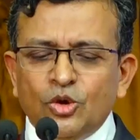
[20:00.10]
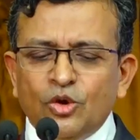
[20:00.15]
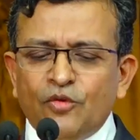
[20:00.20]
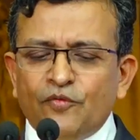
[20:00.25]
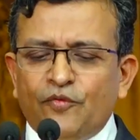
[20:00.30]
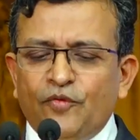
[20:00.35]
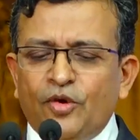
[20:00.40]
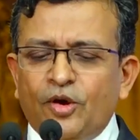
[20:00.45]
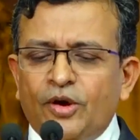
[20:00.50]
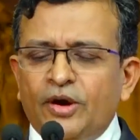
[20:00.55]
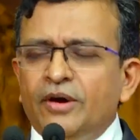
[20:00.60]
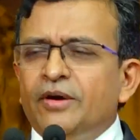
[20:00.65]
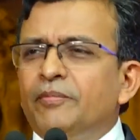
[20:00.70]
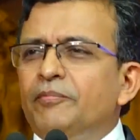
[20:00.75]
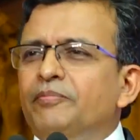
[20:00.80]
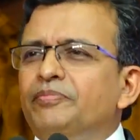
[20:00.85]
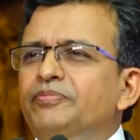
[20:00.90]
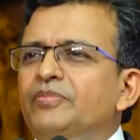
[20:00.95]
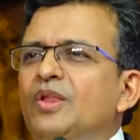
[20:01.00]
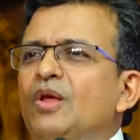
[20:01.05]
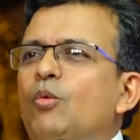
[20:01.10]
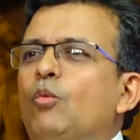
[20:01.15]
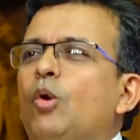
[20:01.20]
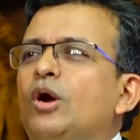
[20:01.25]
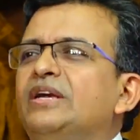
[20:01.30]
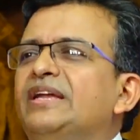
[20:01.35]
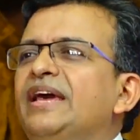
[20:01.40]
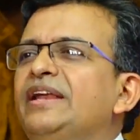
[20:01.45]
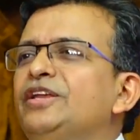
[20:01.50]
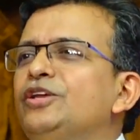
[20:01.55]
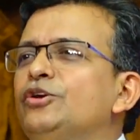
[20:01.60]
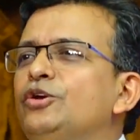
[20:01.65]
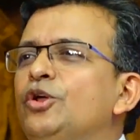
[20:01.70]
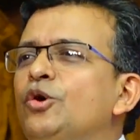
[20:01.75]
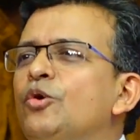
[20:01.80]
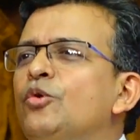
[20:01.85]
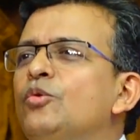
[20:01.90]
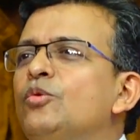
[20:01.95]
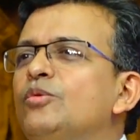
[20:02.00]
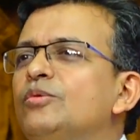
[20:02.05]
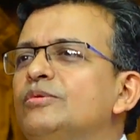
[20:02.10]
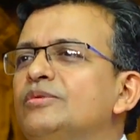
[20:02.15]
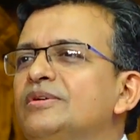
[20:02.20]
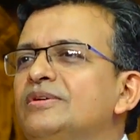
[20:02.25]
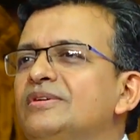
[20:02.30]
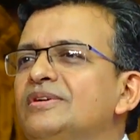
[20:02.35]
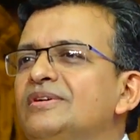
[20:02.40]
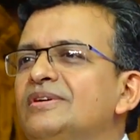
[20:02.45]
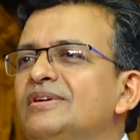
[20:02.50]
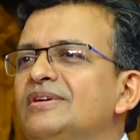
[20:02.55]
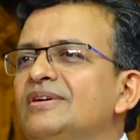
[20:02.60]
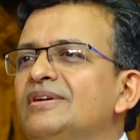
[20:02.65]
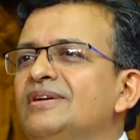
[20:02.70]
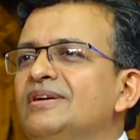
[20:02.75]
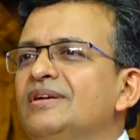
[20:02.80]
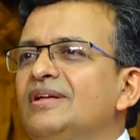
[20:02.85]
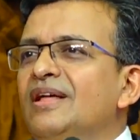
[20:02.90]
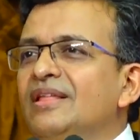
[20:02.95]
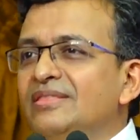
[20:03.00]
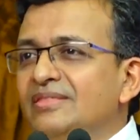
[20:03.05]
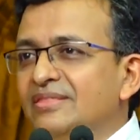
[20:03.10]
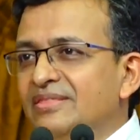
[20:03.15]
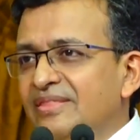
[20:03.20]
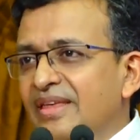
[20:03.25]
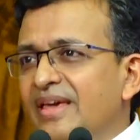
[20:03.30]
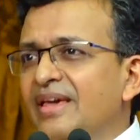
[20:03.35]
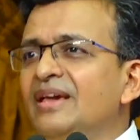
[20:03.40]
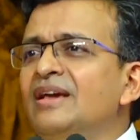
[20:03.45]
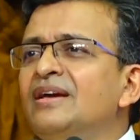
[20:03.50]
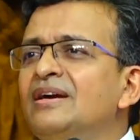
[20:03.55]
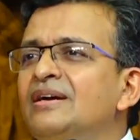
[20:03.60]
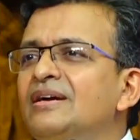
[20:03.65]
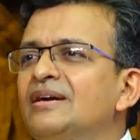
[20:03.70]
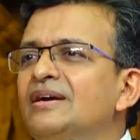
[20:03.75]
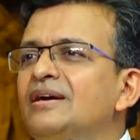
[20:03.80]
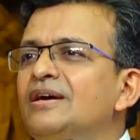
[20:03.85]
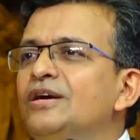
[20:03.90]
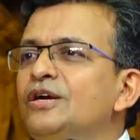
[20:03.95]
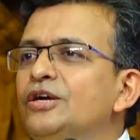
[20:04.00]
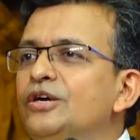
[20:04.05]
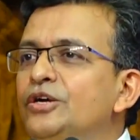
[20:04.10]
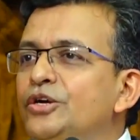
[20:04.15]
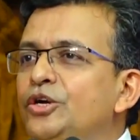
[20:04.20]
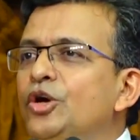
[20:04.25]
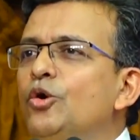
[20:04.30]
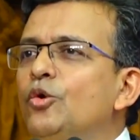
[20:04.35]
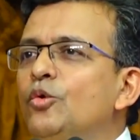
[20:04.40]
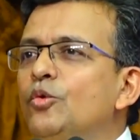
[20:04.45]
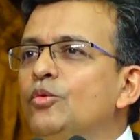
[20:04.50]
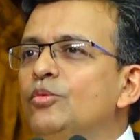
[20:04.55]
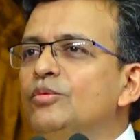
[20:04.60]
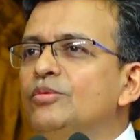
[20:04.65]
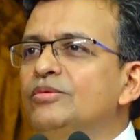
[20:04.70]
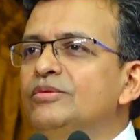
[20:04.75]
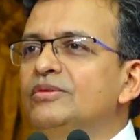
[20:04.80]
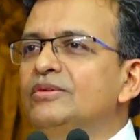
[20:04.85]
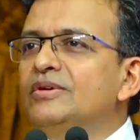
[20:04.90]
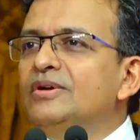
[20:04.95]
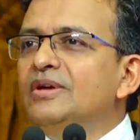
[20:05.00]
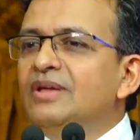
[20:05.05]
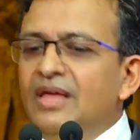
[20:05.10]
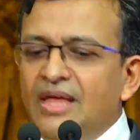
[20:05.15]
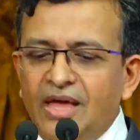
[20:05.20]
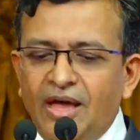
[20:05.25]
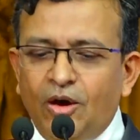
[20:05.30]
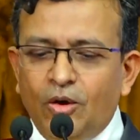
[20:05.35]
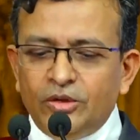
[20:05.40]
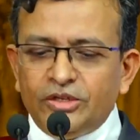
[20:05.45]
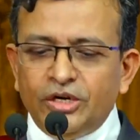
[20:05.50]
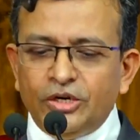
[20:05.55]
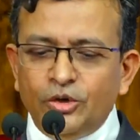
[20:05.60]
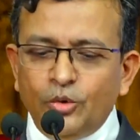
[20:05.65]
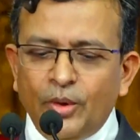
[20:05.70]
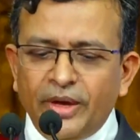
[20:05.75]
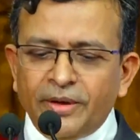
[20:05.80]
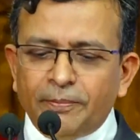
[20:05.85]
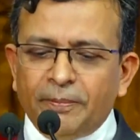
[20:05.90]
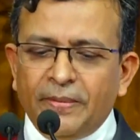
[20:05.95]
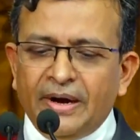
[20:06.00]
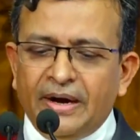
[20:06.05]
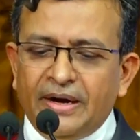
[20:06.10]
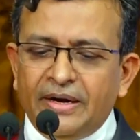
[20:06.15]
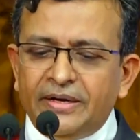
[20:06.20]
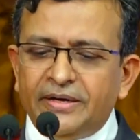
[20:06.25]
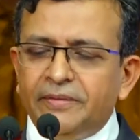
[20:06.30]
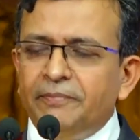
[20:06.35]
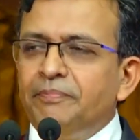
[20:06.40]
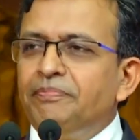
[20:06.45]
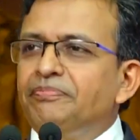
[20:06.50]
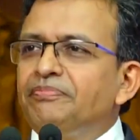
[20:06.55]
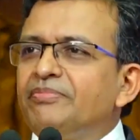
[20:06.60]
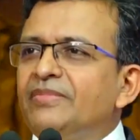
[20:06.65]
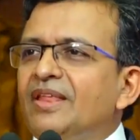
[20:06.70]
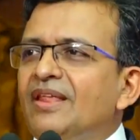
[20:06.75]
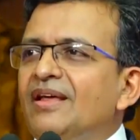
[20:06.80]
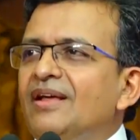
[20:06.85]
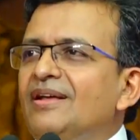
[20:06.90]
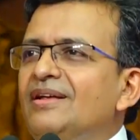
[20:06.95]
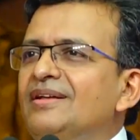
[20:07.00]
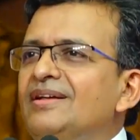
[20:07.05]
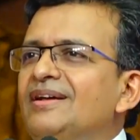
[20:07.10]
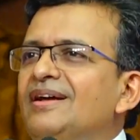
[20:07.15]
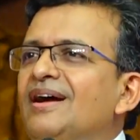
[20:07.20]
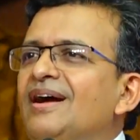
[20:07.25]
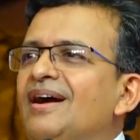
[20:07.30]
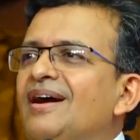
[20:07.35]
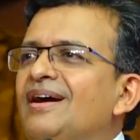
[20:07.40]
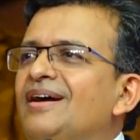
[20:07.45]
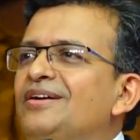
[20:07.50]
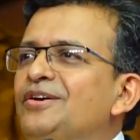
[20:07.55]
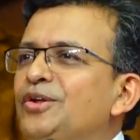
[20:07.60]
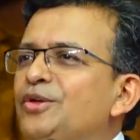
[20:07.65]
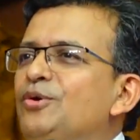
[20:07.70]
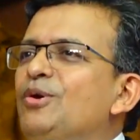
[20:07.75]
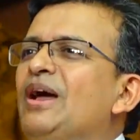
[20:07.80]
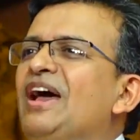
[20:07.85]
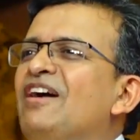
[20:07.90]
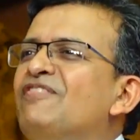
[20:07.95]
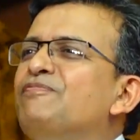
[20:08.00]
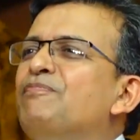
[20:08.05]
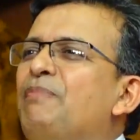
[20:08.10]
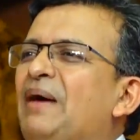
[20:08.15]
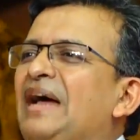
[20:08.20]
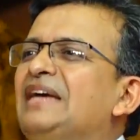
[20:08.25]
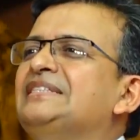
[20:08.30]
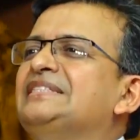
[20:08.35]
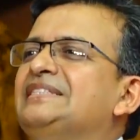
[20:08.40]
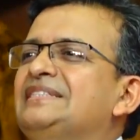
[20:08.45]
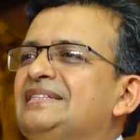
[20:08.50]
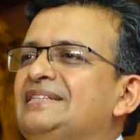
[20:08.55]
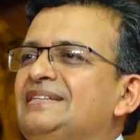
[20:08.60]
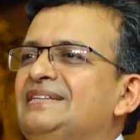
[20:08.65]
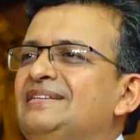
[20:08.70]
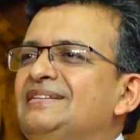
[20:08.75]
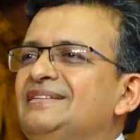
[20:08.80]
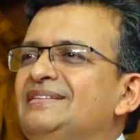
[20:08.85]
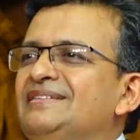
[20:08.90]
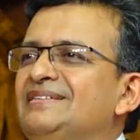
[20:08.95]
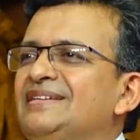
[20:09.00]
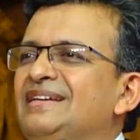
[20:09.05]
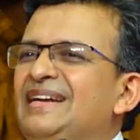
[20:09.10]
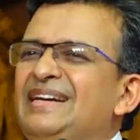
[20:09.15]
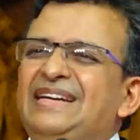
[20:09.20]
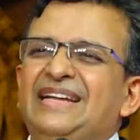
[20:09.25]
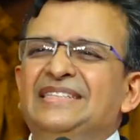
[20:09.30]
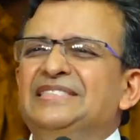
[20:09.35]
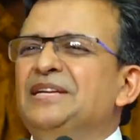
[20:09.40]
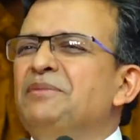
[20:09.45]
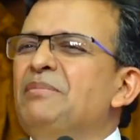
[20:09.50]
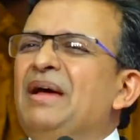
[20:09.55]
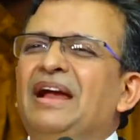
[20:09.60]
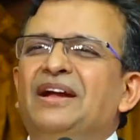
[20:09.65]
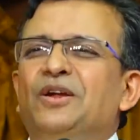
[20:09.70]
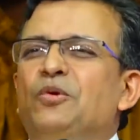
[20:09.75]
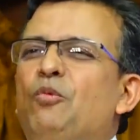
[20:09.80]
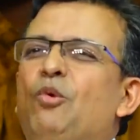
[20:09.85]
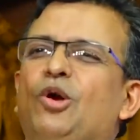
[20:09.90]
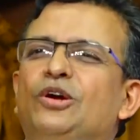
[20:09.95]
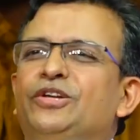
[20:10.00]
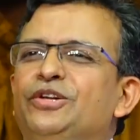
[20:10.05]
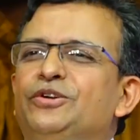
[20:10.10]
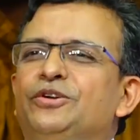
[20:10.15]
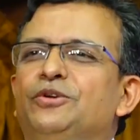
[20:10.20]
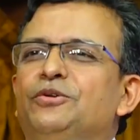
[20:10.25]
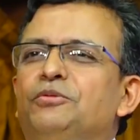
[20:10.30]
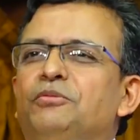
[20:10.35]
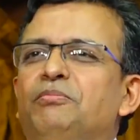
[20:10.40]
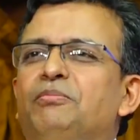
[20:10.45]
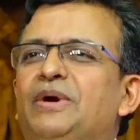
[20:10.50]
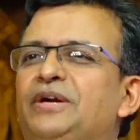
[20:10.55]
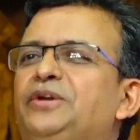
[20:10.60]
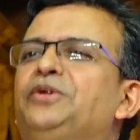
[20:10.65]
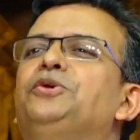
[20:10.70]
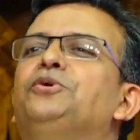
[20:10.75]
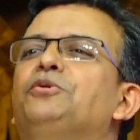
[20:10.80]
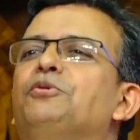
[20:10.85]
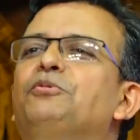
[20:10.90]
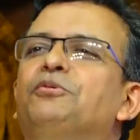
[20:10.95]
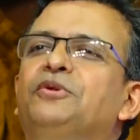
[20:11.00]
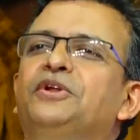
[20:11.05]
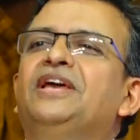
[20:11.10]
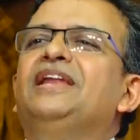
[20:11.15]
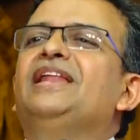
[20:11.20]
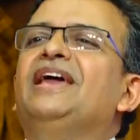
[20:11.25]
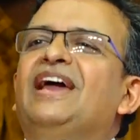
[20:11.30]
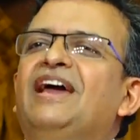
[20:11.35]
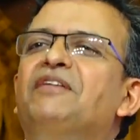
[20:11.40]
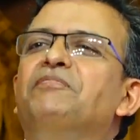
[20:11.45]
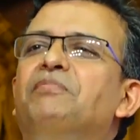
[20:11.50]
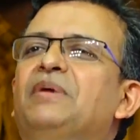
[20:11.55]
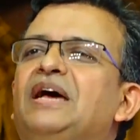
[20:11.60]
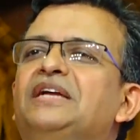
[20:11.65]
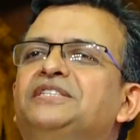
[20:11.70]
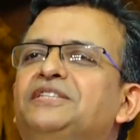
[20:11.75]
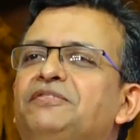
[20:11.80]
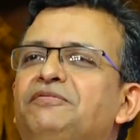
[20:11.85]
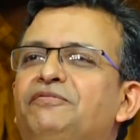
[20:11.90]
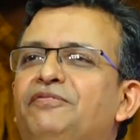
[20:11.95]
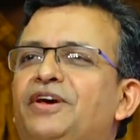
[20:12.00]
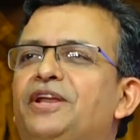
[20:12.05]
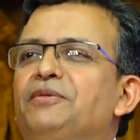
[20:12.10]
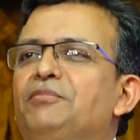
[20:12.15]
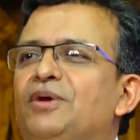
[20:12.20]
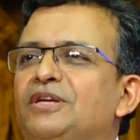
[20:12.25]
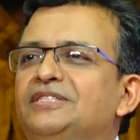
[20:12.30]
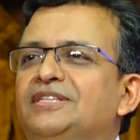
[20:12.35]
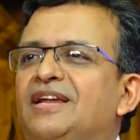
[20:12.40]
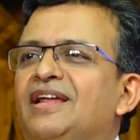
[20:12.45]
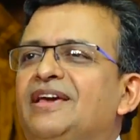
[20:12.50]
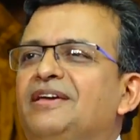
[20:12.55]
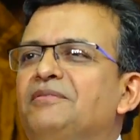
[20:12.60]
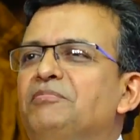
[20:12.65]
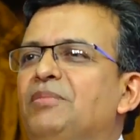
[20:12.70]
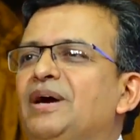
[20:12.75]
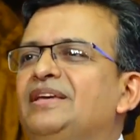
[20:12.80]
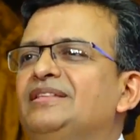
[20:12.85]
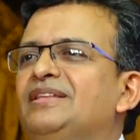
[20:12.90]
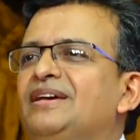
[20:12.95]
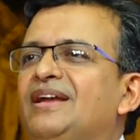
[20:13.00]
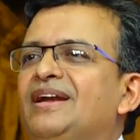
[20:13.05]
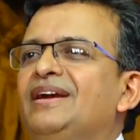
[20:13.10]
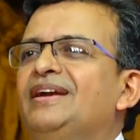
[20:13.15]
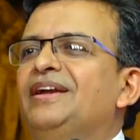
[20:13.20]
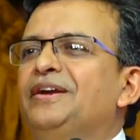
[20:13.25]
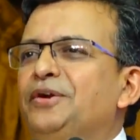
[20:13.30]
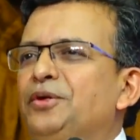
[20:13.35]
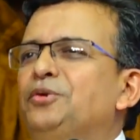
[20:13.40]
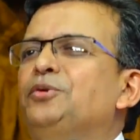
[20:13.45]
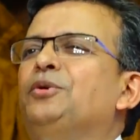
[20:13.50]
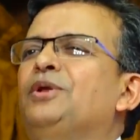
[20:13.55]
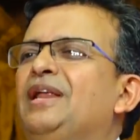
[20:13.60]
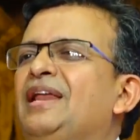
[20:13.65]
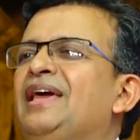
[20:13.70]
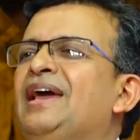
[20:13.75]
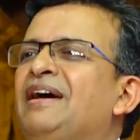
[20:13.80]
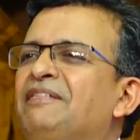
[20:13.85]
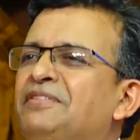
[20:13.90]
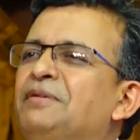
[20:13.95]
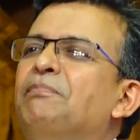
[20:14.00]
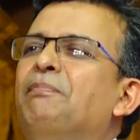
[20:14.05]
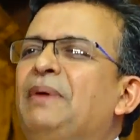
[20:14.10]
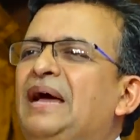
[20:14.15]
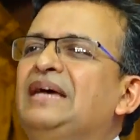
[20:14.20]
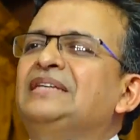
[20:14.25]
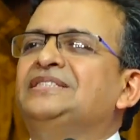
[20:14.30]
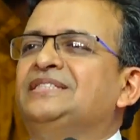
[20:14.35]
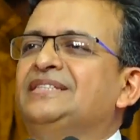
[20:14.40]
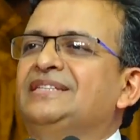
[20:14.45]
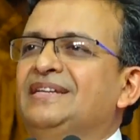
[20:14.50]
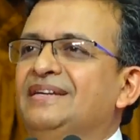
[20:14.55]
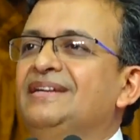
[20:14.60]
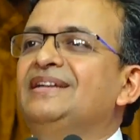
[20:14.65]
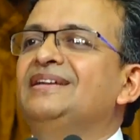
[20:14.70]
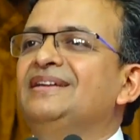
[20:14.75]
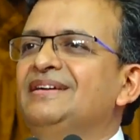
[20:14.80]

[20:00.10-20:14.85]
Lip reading: look for, what can you do? think, do. On the doing part, do you have passion? It doesn't matter what you do, but do you really have passion? Very much like Maida Reddy, do you really have the passion?